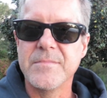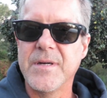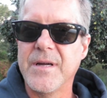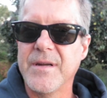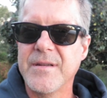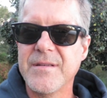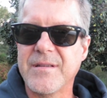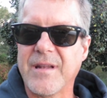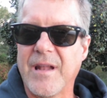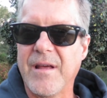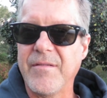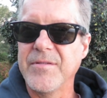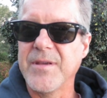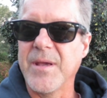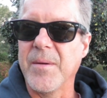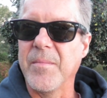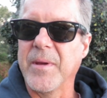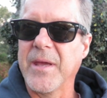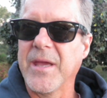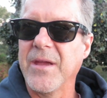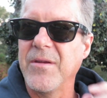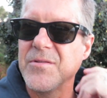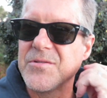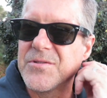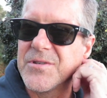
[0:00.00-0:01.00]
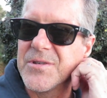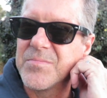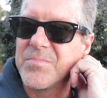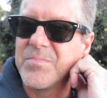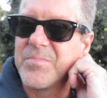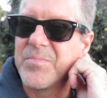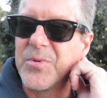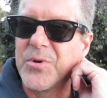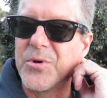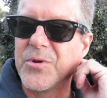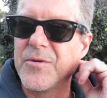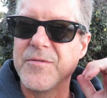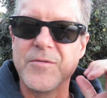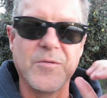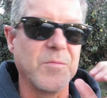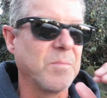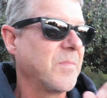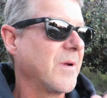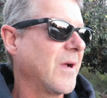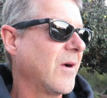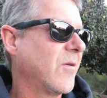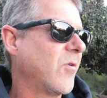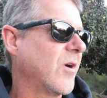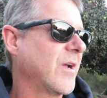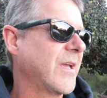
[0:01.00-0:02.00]
I just love coming here. It's just beautiful.
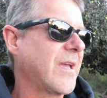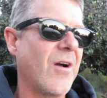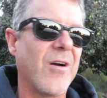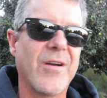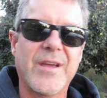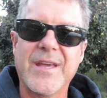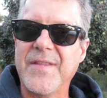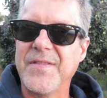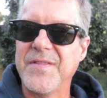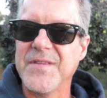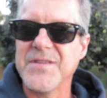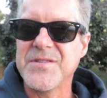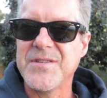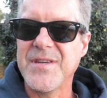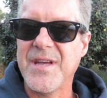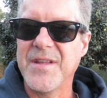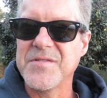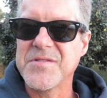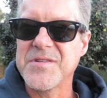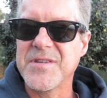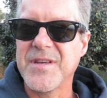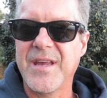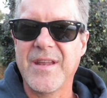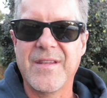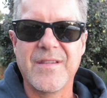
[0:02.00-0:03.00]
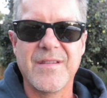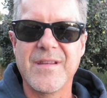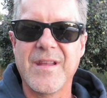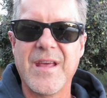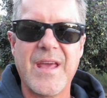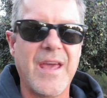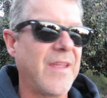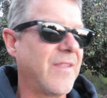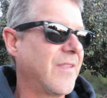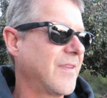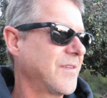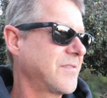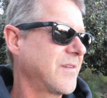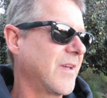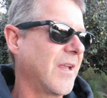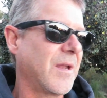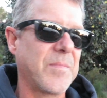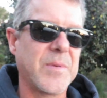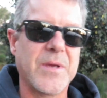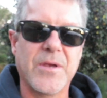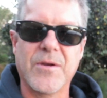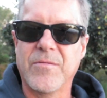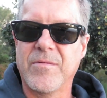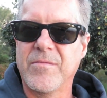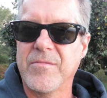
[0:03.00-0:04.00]
I get the sunset, and it's
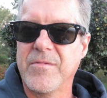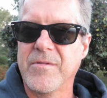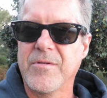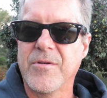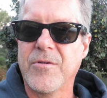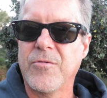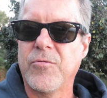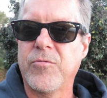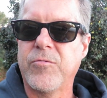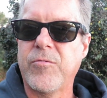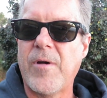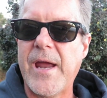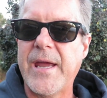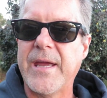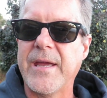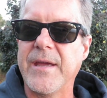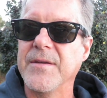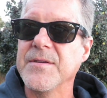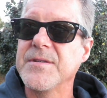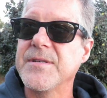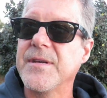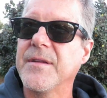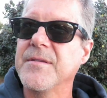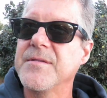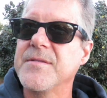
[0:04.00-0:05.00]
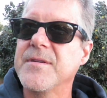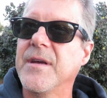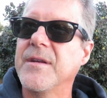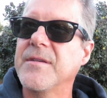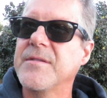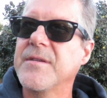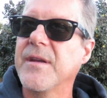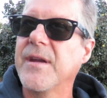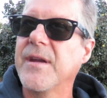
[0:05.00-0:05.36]
going to be a cracking sunset